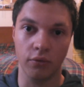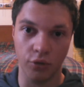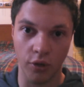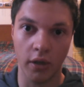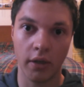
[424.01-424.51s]

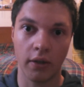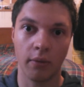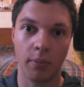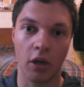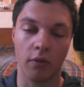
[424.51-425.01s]
good
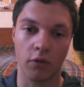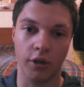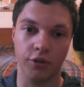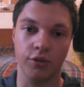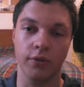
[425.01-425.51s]
pair of
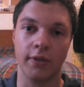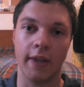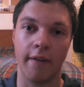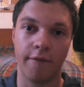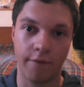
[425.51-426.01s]
running shoes
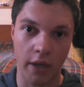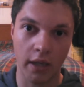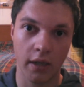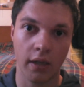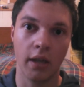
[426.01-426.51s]
that
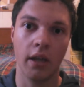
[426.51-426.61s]
fit